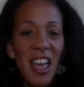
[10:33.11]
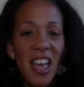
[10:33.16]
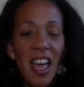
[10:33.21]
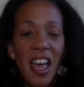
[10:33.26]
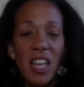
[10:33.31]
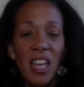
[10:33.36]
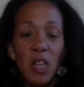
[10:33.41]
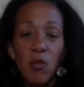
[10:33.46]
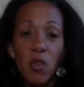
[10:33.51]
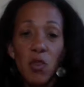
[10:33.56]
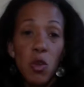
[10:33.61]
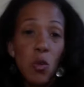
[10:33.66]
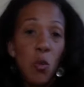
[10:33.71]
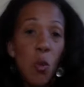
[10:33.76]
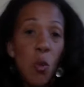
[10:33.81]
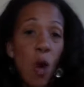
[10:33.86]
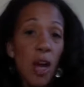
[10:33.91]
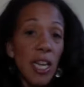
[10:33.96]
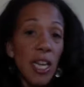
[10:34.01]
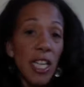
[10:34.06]
And if you
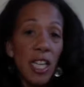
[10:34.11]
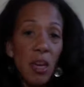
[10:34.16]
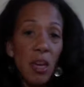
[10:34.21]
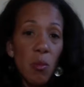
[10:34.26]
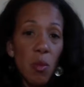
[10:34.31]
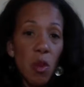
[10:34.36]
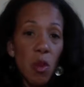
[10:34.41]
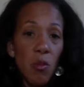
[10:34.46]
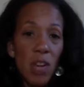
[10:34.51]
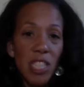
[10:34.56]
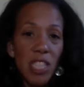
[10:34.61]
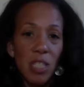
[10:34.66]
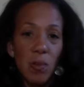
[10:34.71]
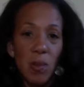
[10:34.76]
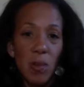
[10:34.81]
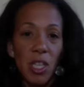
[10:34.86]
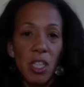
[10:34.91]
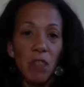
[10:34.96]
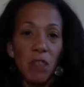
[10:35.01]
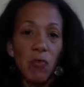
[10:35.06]
want to get more
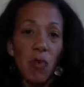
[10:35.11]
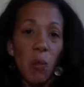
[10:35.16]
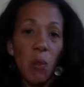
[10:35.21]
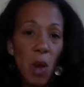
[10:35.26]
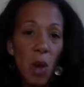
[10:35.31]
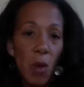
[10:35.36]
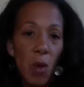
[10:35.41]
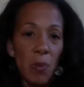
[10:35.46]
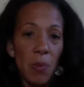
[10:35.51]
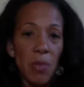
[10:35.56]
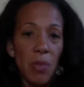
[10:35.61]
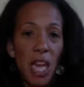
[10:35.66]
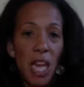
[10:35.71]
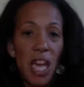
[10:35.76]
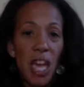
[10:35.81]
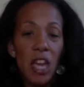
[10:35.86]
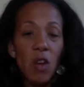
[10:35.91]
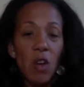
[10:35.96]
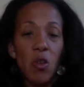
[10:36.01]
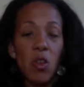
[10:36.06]
recipes from my
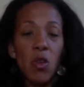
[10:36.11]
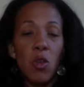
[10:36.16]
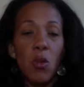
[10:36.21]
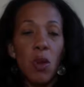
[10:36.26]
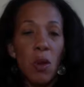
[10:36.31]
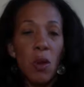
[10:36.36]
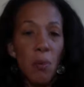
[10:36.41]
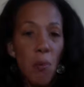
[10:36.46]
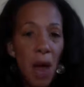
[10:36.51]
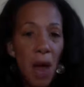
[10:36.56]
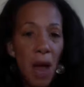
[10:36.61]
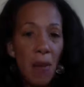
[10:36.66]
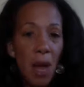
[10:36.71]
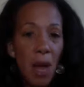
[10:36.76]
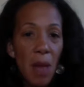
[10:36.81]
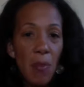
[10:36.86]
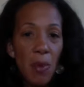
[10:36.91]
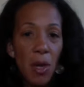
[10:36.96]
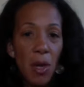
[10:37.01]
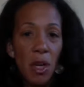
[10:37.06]
website, or you want to buy
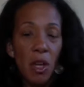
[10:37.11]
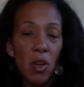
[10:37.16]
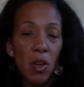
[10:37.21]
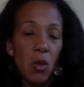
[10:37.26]
my book,